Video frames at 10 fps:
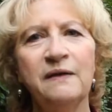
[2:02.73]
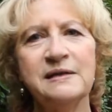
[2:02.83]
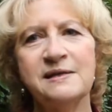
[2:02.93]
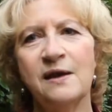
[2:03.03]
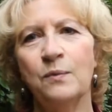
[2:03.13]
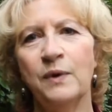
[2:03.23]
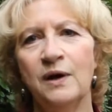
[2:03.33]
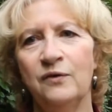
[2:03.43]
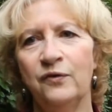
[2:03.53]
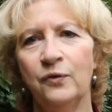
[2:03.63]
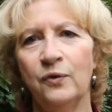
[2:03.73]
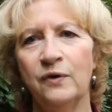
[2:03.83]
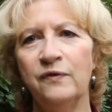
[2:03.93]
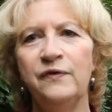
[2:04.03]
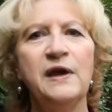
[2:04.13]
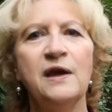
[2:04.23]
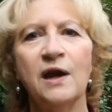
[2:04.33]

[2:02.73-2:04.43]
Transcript: and the same word for finger